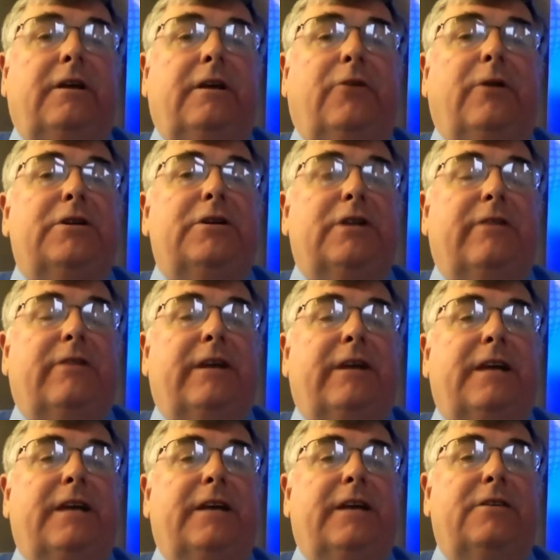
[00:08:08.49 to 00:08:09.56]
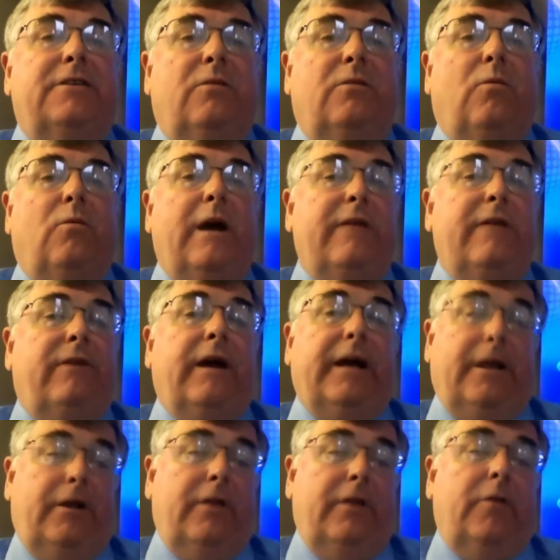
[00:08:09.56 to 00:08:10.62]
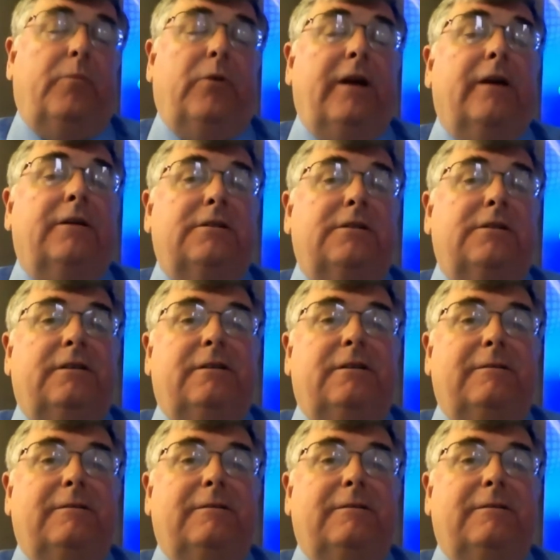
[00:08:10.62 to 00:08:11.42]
integration of antennas in Wi-Fi and other products.